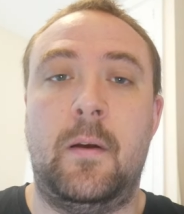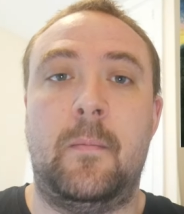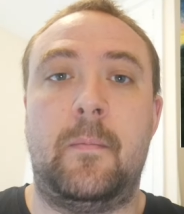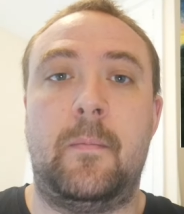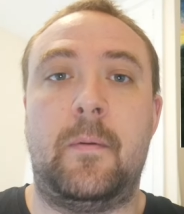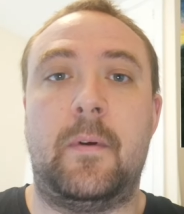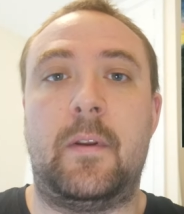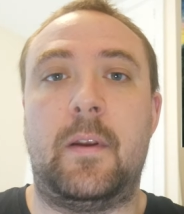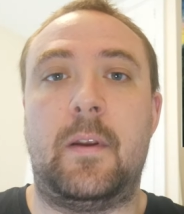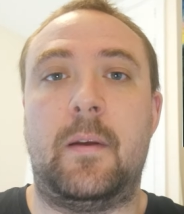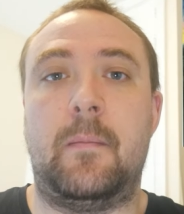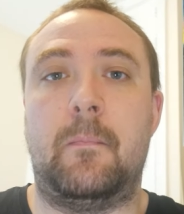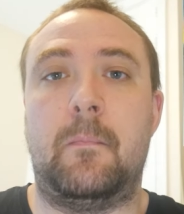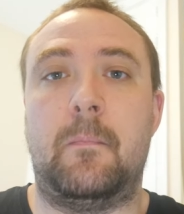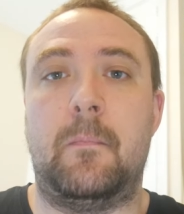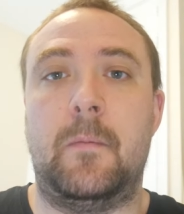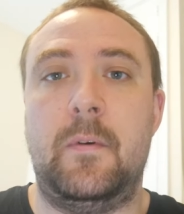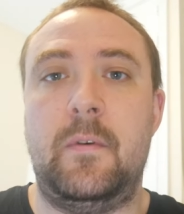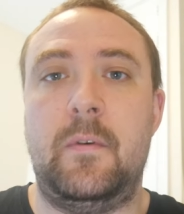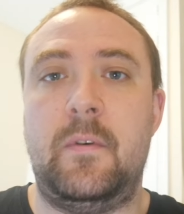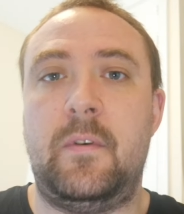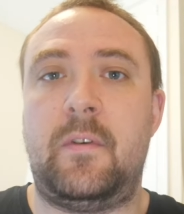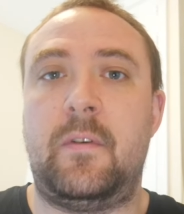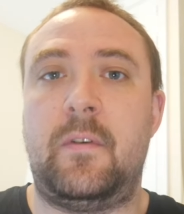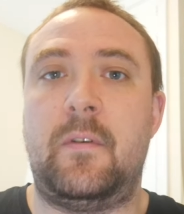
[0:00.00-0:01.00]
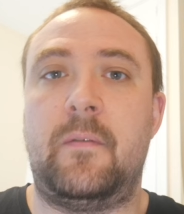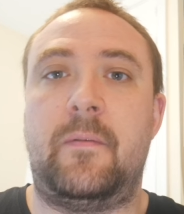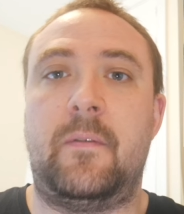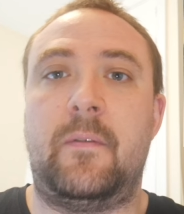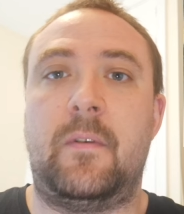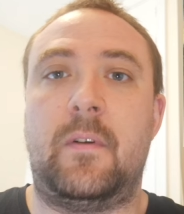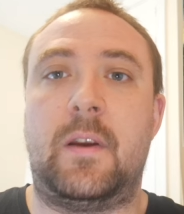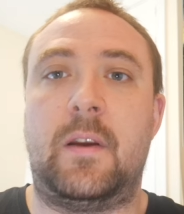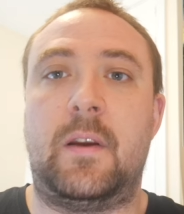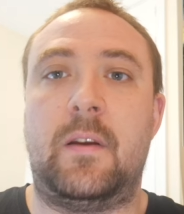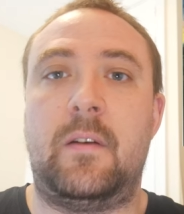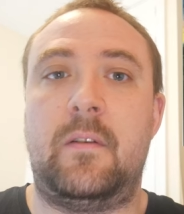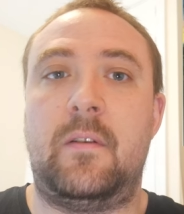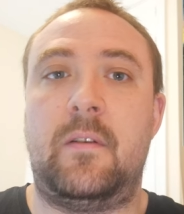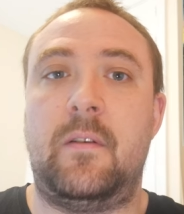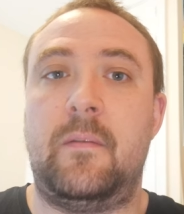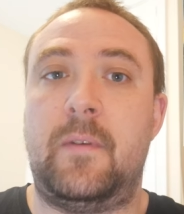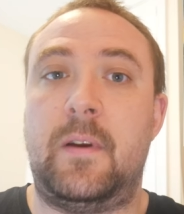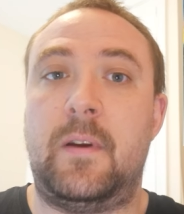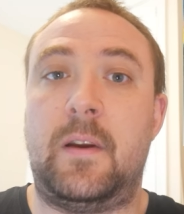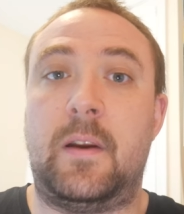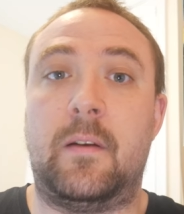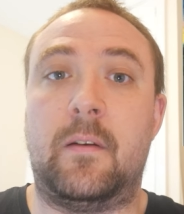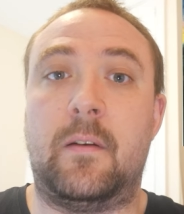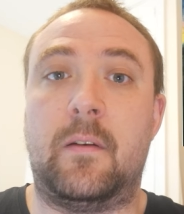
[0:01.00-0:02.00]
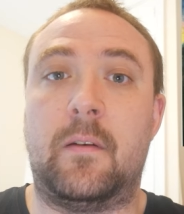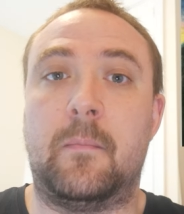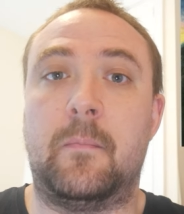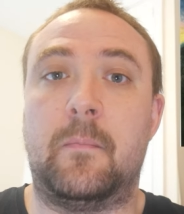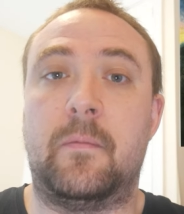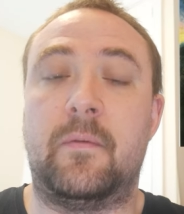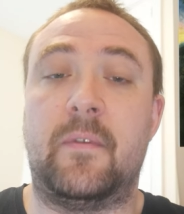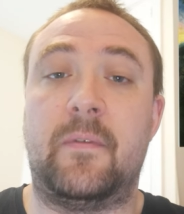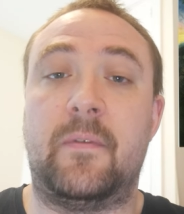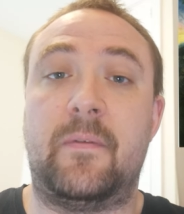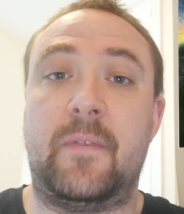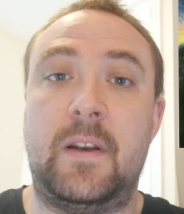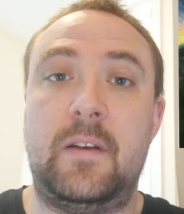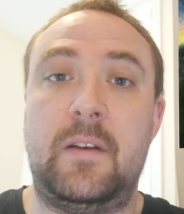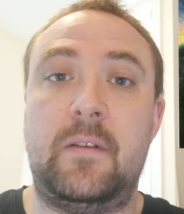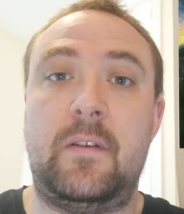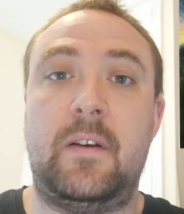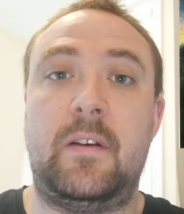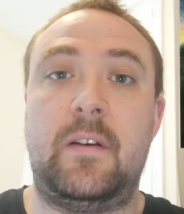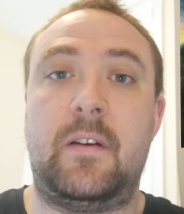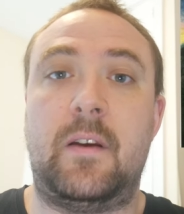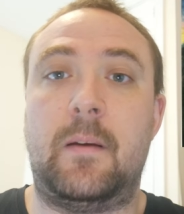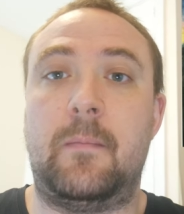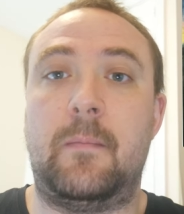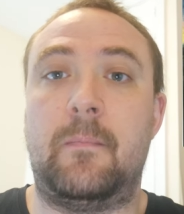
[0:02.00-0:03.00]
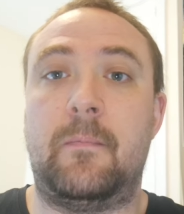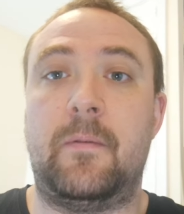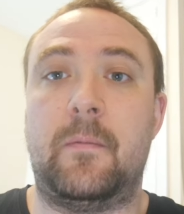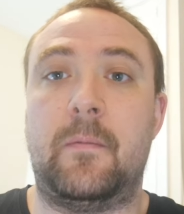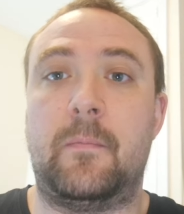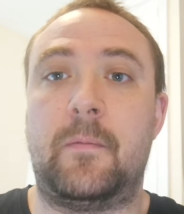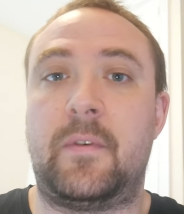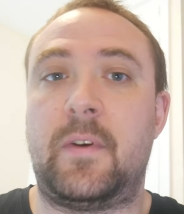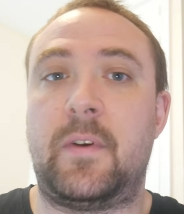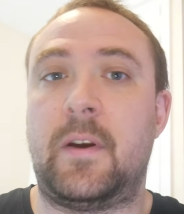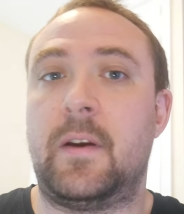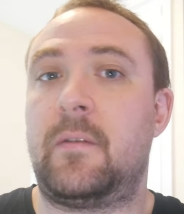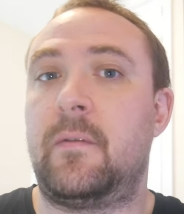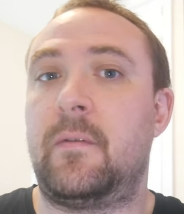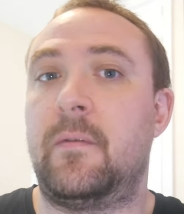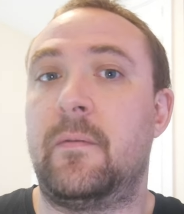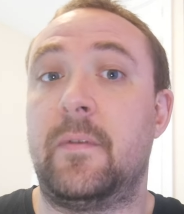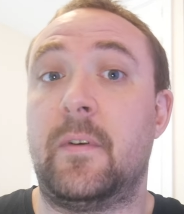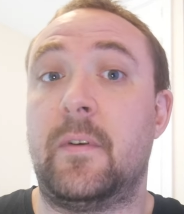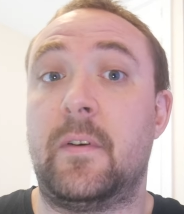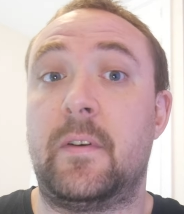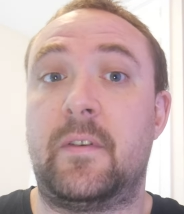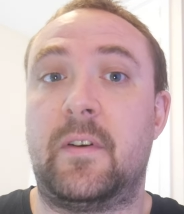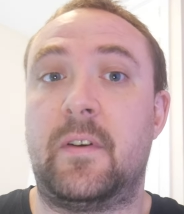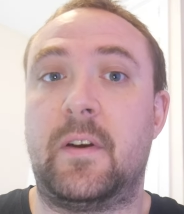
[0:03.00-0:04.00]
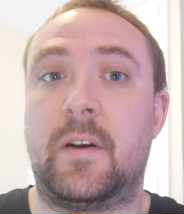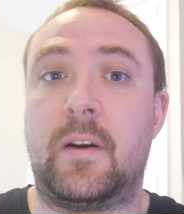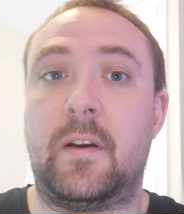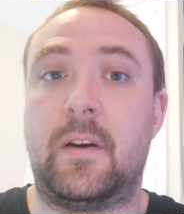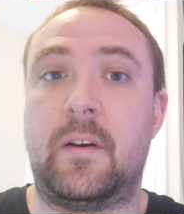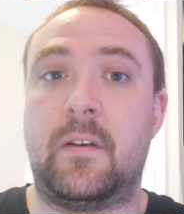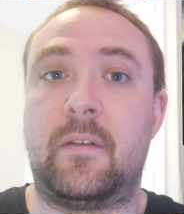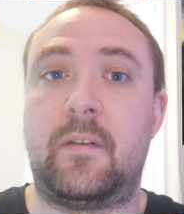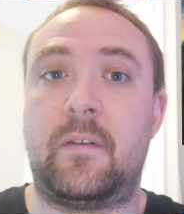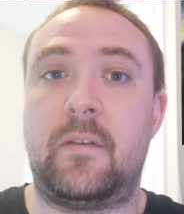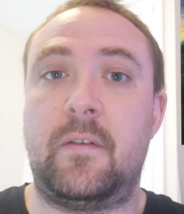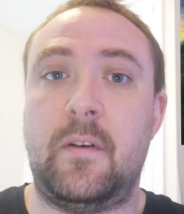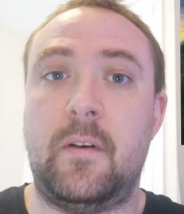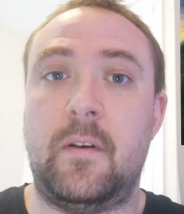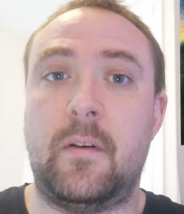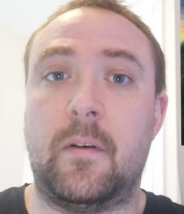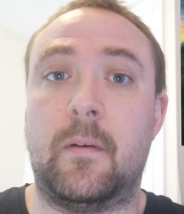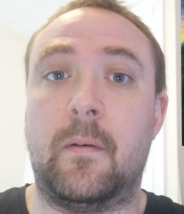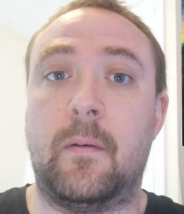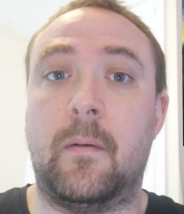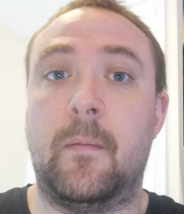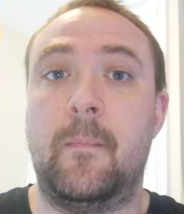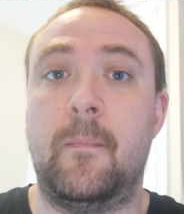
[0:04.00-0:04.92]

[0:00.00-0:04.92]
but then mercifully intervened and prevented him from sacrificing his son.